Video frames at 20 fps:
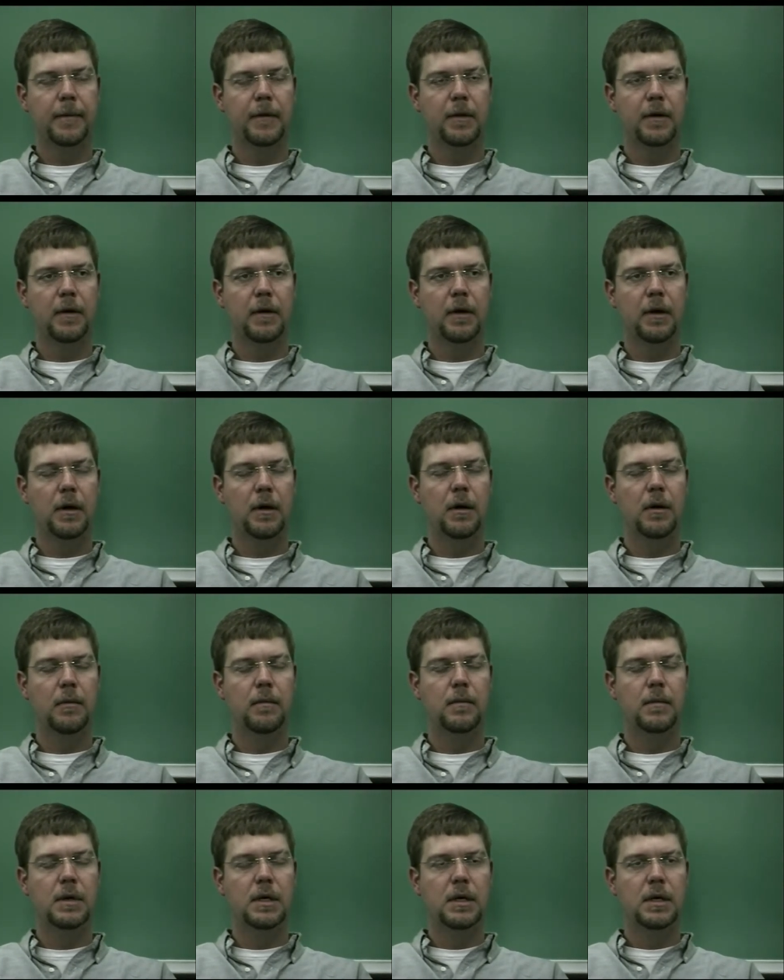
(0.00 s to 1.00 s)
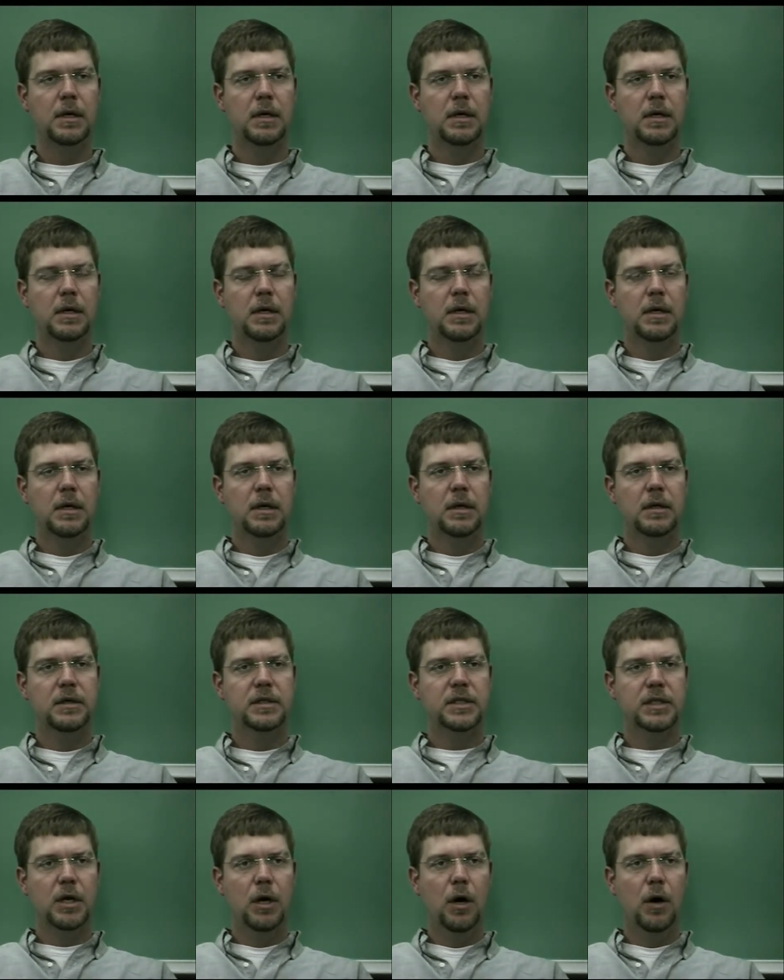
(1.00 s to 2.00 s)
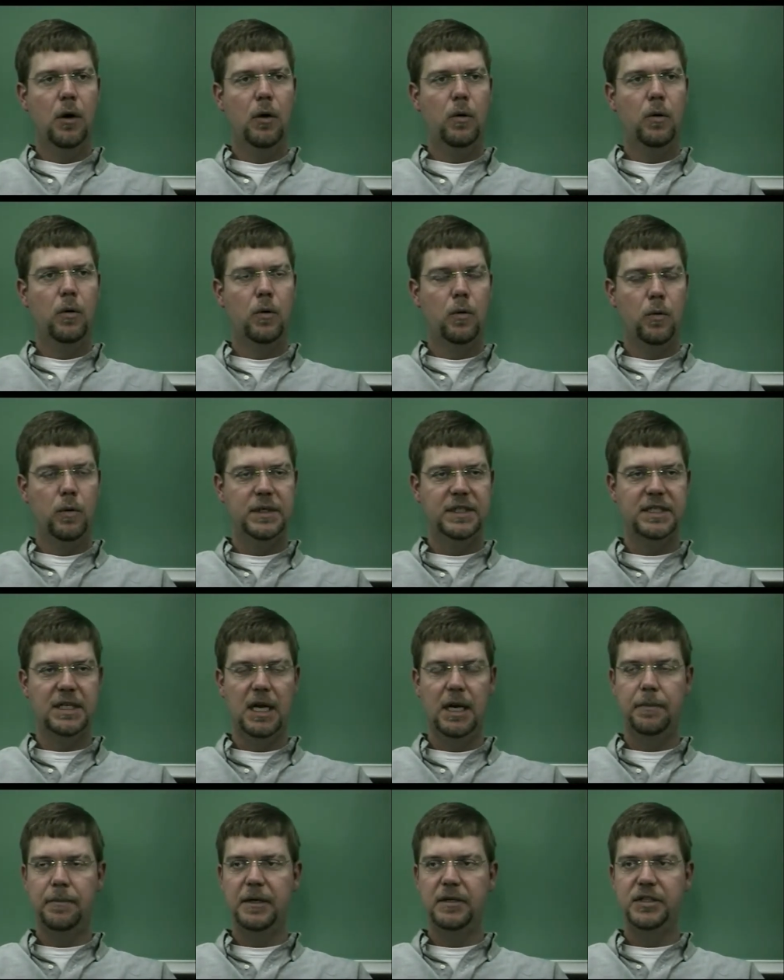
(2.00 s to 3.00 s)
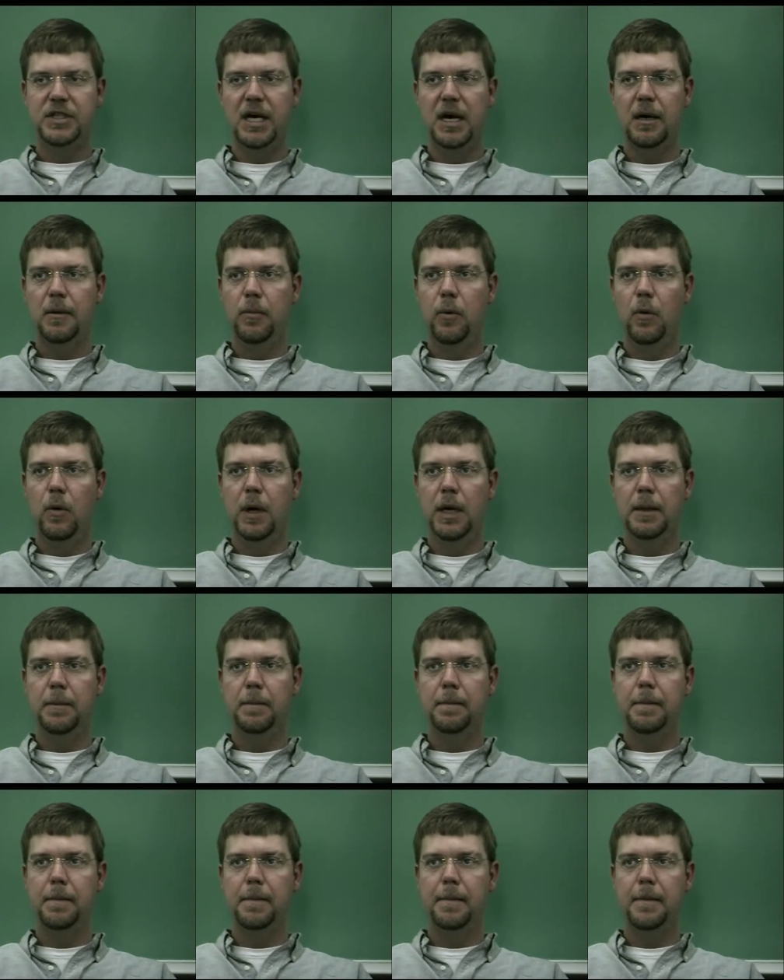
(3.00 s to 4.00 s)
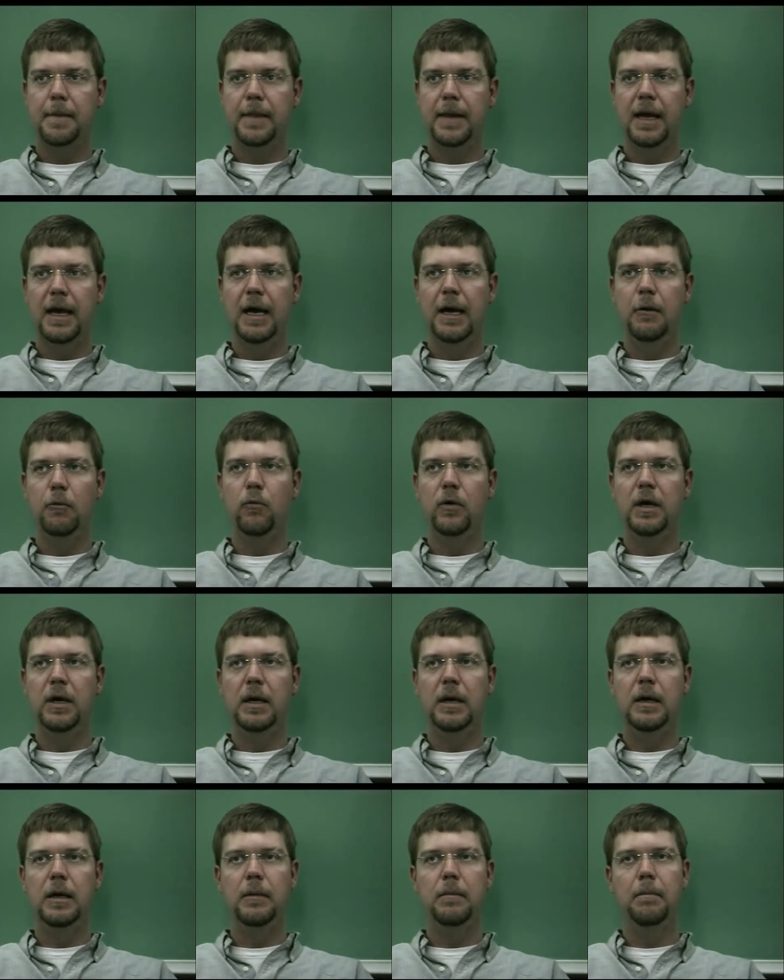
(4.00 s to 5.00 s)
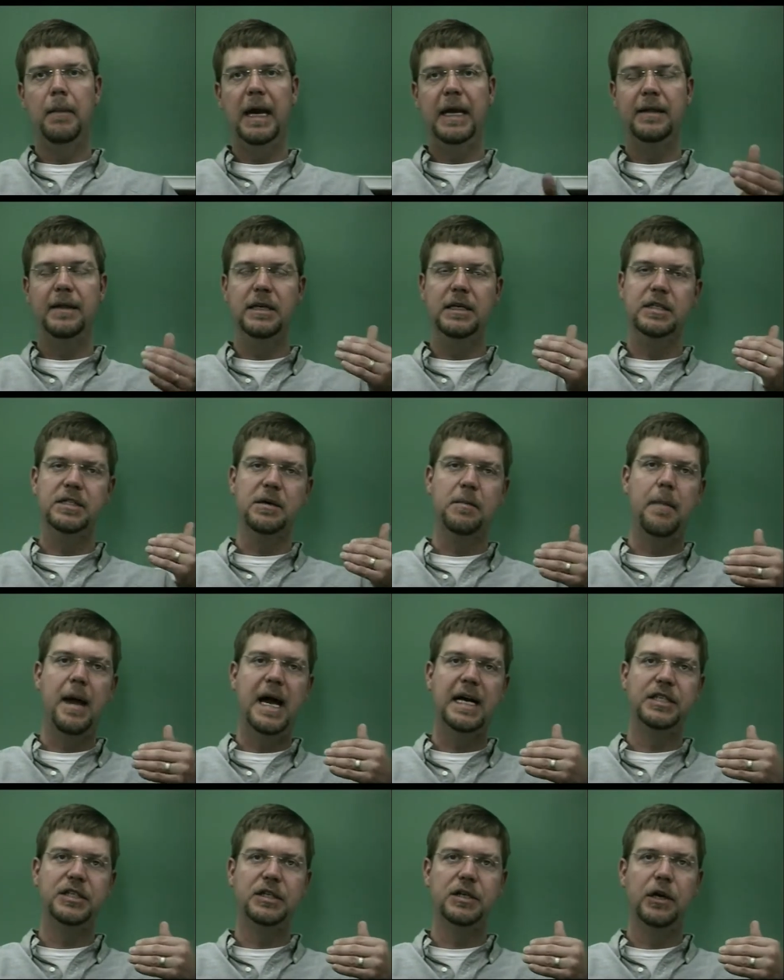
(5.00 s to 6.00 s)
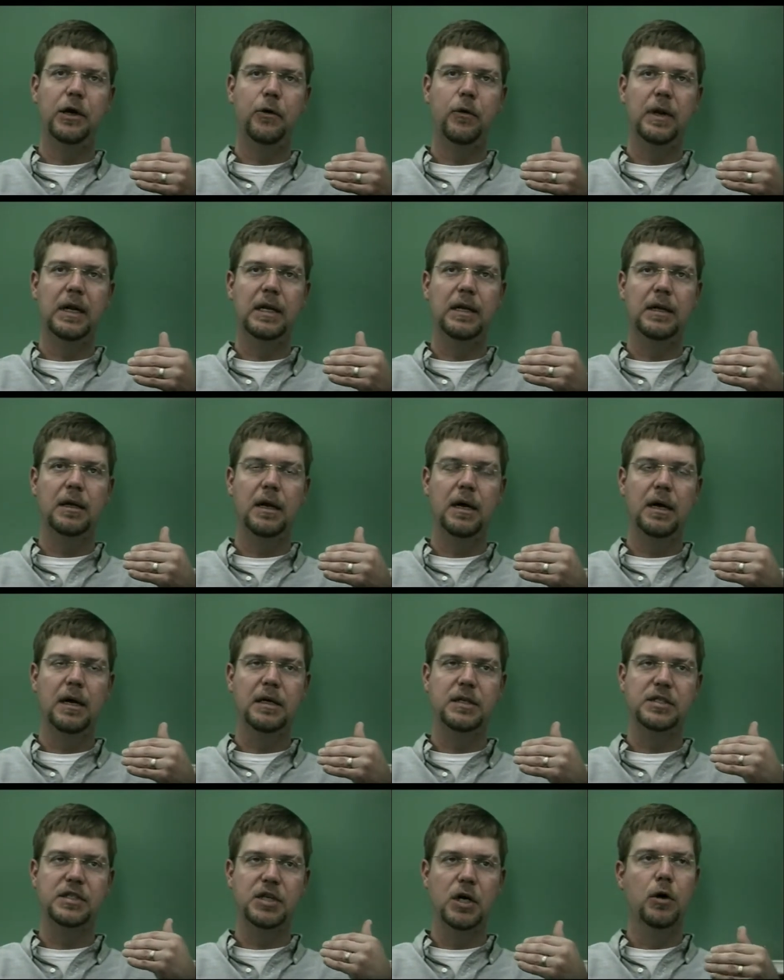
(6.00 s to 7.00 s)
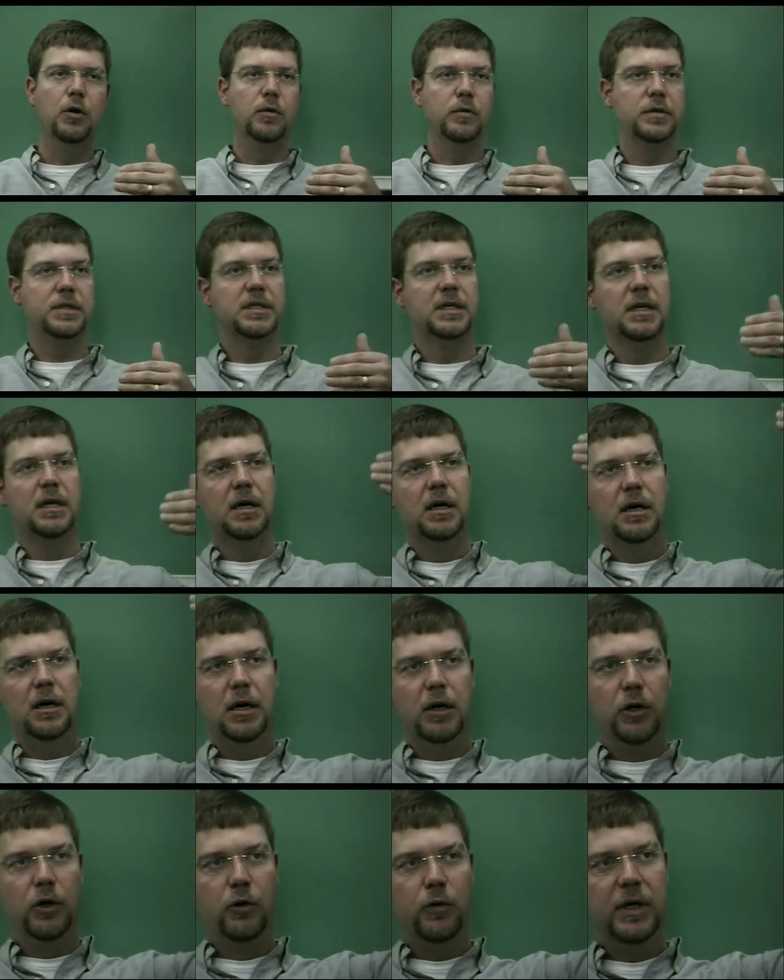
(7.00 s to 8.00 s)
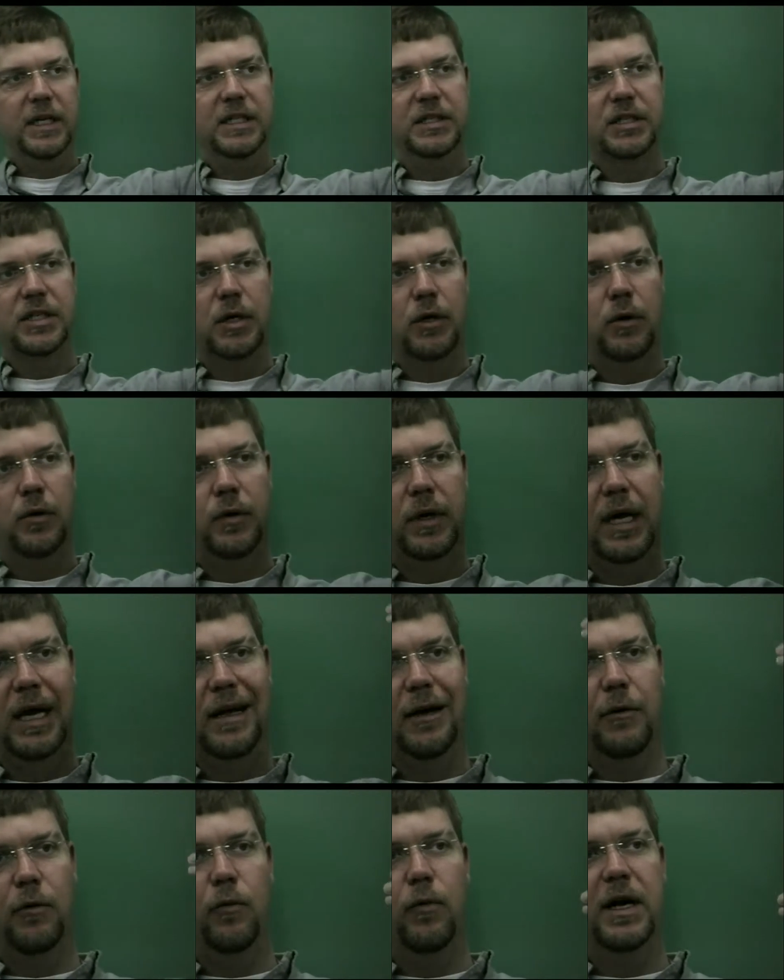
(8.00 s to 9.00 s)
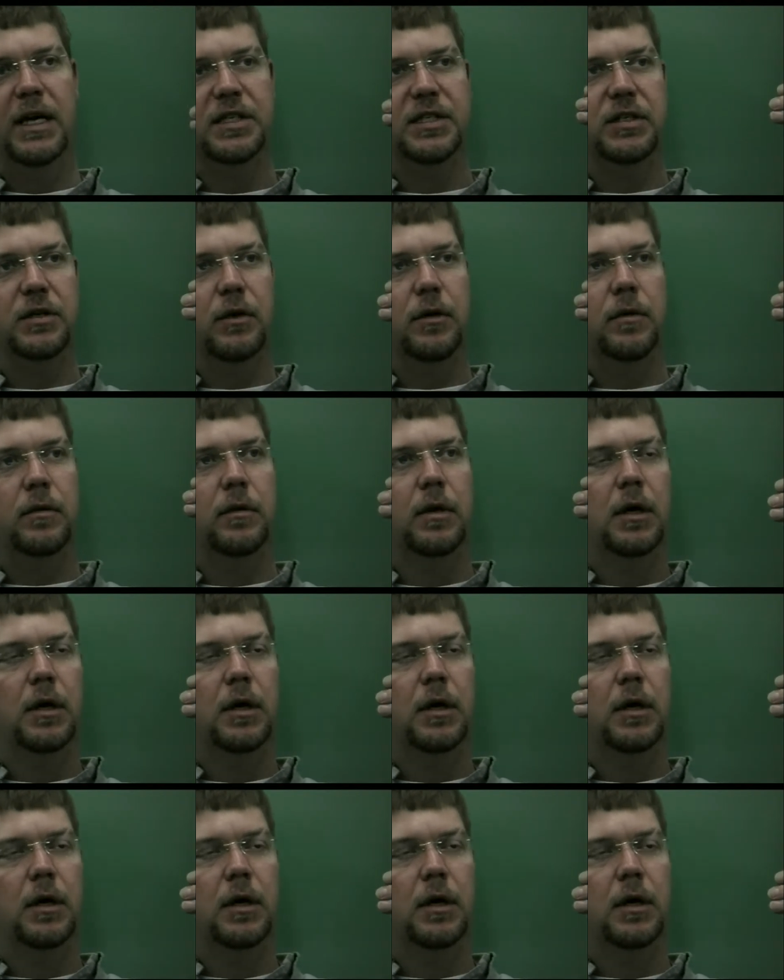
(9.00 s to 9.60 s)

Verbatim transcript: Uh, so we set up the checkpoint, and we made these imaginary uh, zones, a green zone and a red zone.